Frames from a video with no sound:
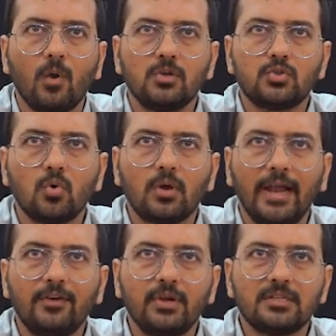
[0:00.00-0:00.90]
So
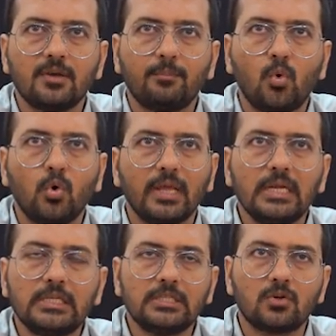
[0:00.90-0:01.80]
guide wire support
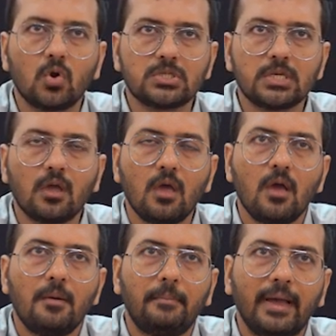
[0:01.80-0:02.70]
and lesion crossing.
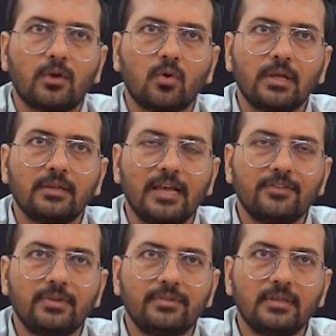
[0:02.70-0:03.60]
Microcatheter,
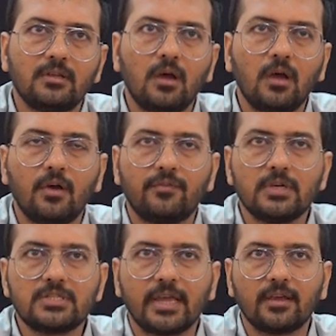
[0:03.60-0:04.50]
as we see the
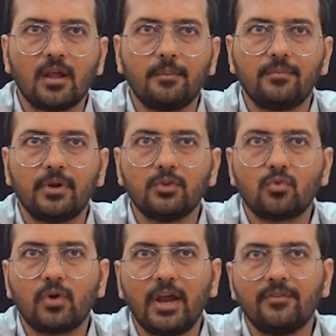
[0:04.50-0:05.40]
first diagram, run
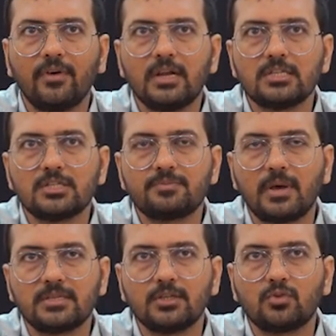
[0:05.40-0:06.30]
through guide wires is
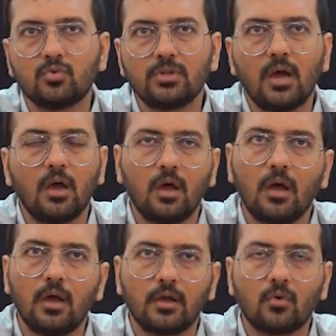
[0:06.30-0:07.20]
passing through
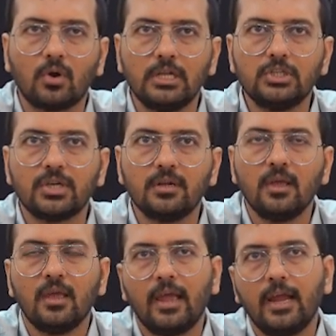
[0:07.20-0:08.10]
the lesion.
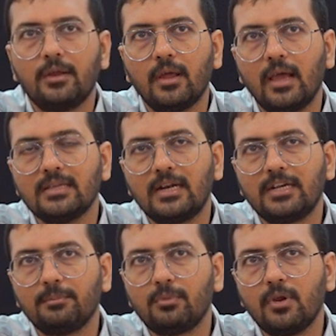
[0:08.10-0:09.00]
It has a
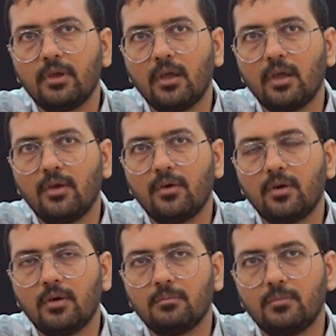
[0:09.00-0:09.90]
tip
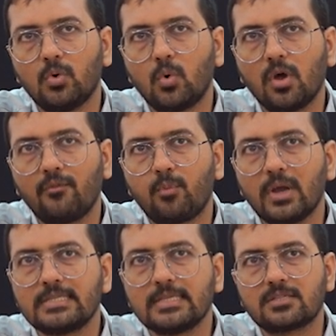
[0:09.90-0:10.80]
load of
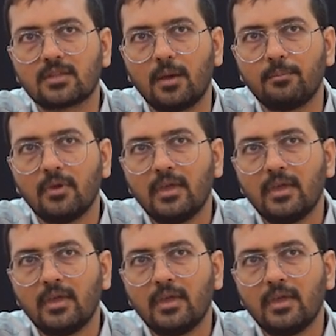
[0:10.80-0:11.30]
0.6 gram.